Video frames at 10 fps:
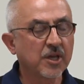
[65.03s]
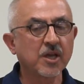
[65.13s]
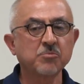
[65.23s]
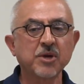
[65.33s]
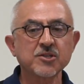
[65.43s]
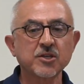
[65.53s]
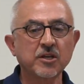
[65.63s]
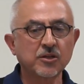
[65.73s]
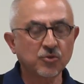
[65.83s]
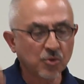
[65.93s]
It
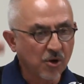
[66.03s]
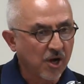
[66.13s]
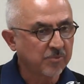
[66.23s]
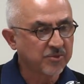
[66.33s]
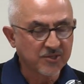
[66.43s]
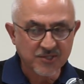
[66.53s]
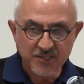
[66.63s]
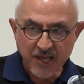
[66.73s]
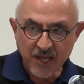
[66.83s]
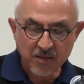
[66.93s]
basically took up the
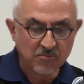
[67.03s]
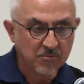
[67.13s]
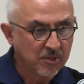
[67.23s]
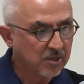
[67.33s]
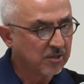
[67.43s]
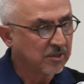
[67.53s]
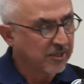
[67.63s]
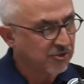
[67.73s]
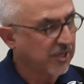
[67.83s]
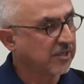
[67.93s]
same
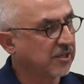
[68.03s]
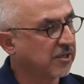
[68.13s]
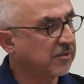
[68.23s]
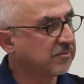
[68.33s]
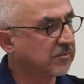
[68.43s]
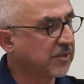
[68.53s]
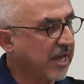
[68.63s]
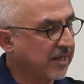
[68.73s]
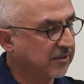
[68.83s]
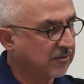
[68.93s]
agenda
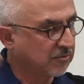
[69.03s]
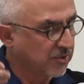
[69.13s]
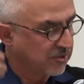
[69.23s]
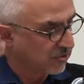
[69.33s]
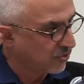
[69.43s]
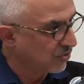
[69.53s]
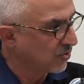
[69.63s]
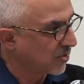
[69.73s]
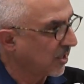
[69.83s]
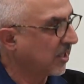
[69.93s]
that was
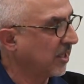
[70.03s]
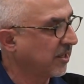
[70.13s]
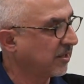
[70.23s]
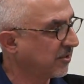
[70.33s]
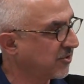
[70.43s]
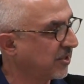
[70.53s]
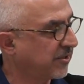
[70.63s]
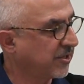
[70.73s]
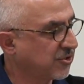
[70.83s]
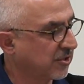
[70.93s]
introduced earlier, a
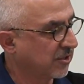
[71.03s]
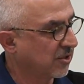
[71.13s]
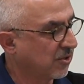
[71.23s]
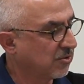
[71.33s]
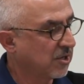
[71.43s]
generation ago.